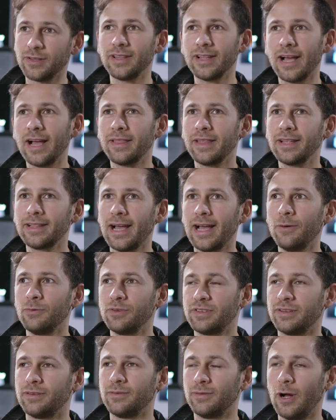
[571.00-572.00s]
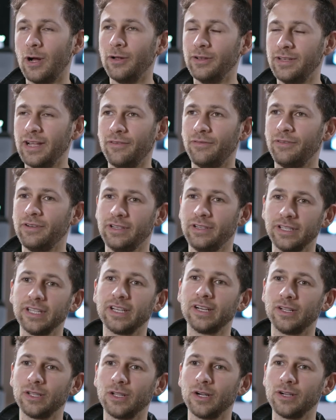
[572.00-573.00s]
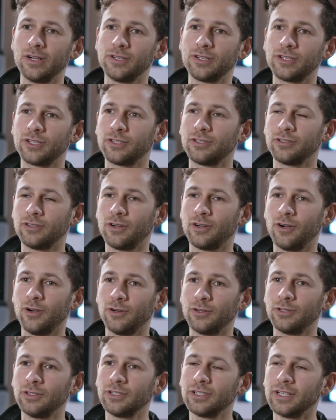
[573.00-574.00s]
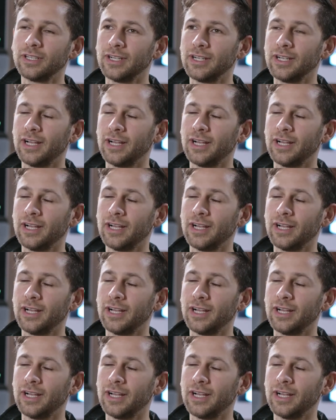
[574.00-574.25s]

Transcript: I think that was definitely a large hurdle.